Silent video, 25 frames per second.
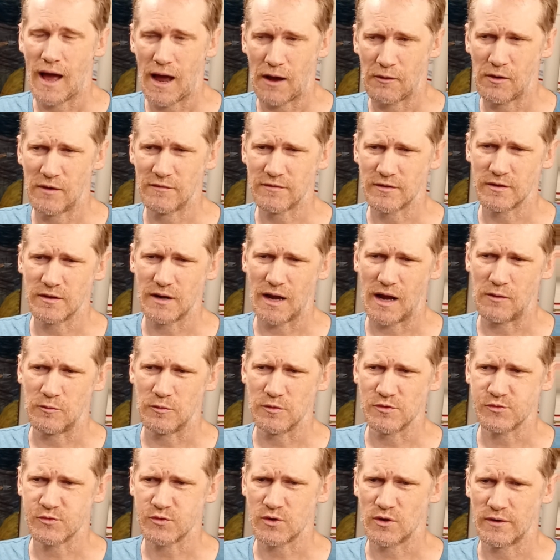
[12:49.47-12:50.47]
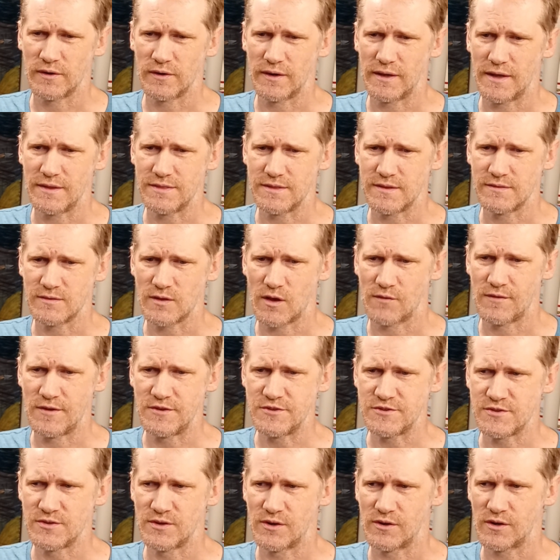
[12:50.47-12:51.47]
However, I will start at the
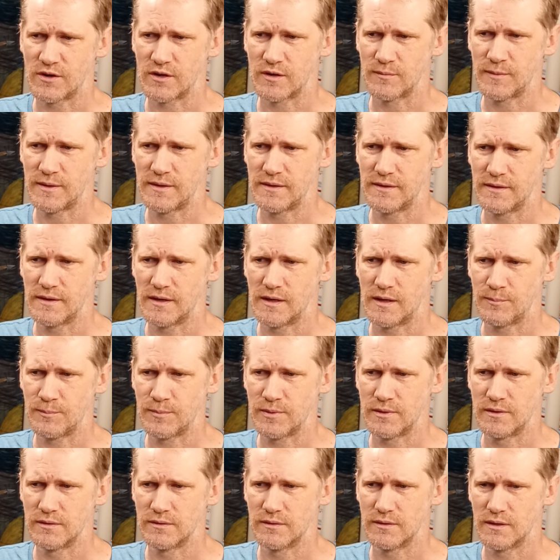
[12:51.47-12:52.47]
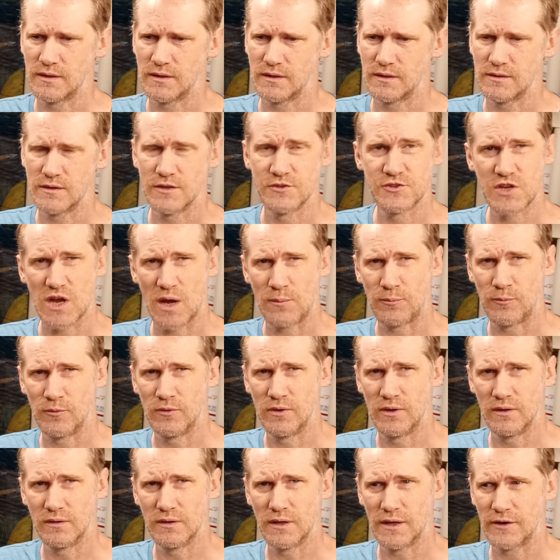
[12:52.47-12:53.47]
Salvation Army up in the
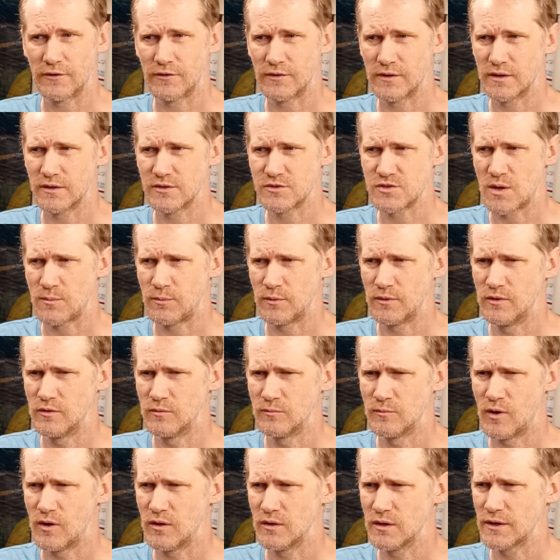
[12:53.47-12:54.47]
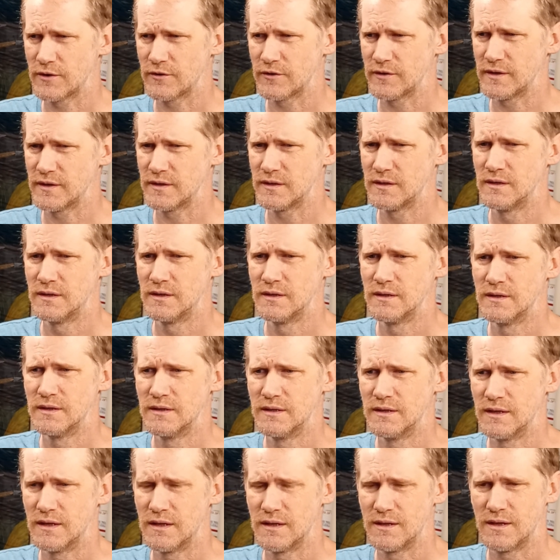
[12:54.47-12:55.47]
Chapel Hill area, Chapel Hill Mall area.
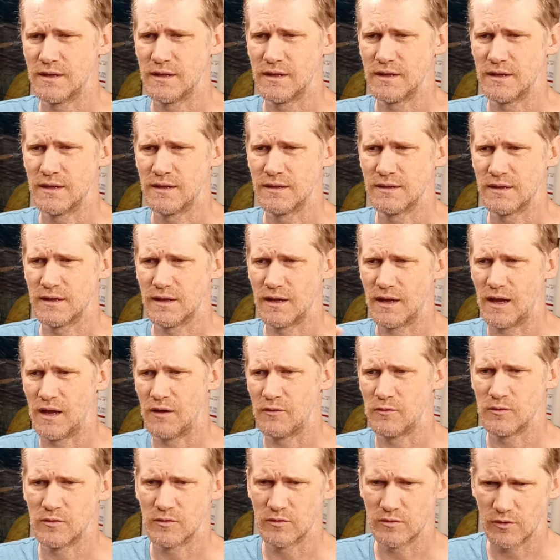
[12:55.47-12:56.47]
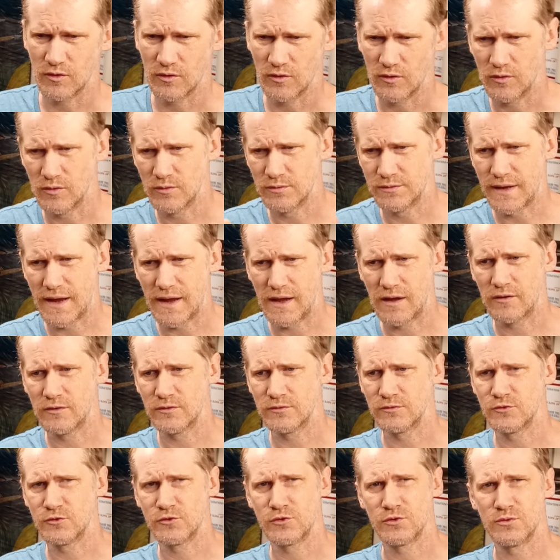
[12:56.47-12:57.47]
And then I will go
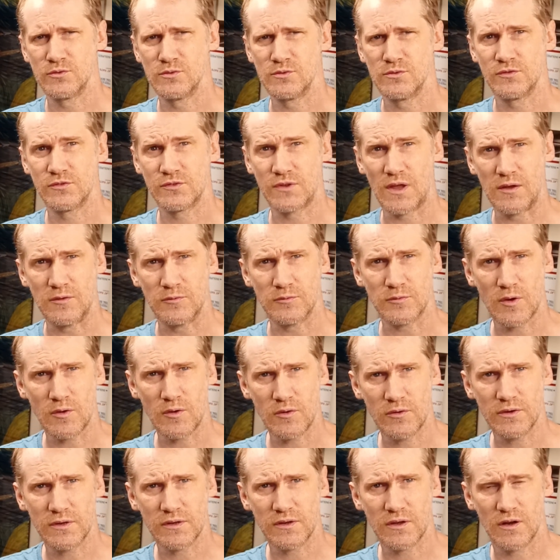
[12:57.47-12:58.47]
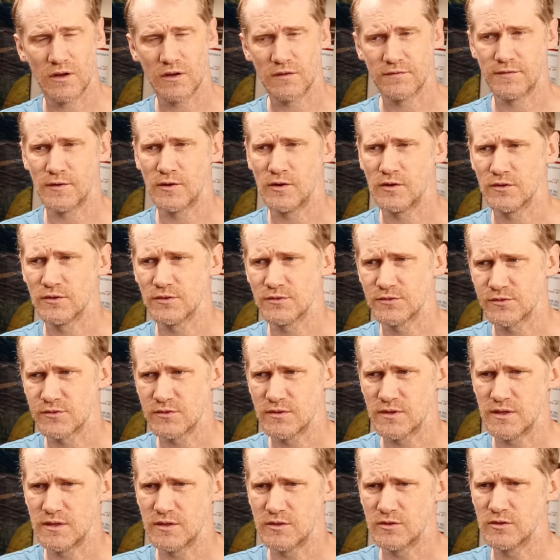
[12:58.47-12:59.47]
down to State Road in Colorado
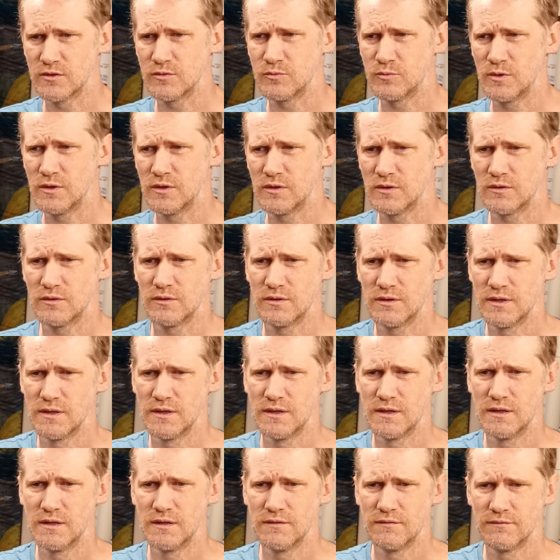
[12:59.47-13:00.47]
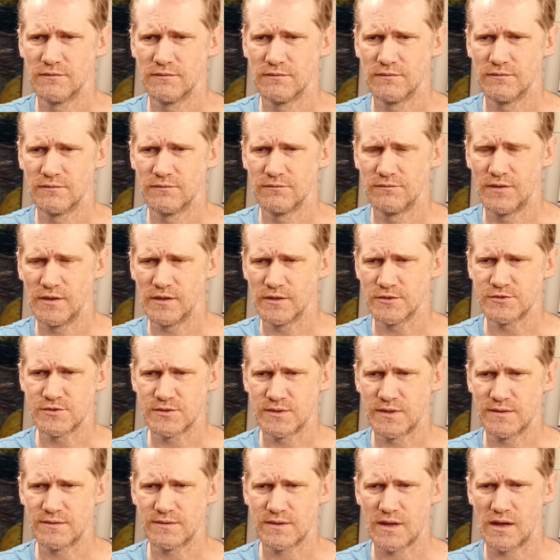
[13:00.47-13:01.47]
Falls, the Goodwill
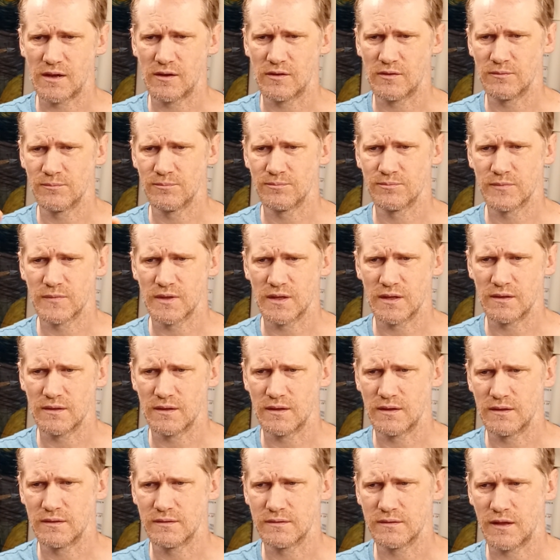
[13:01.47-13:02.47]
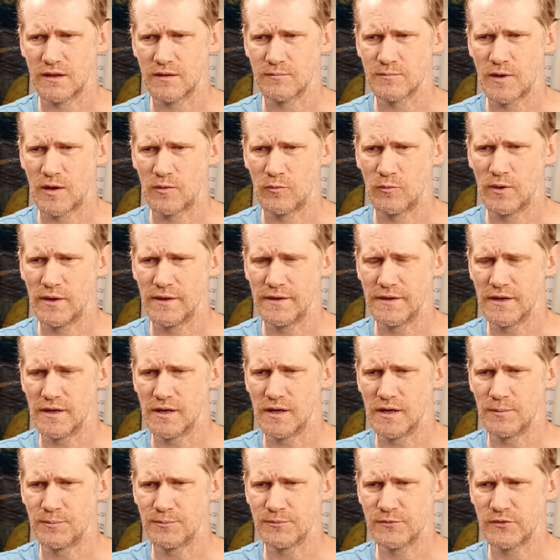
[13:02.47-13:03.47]
Village Discount, and then take my way
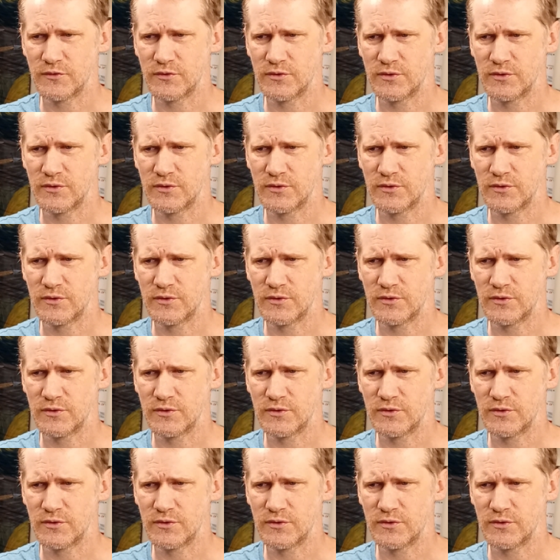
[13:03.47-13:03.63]
up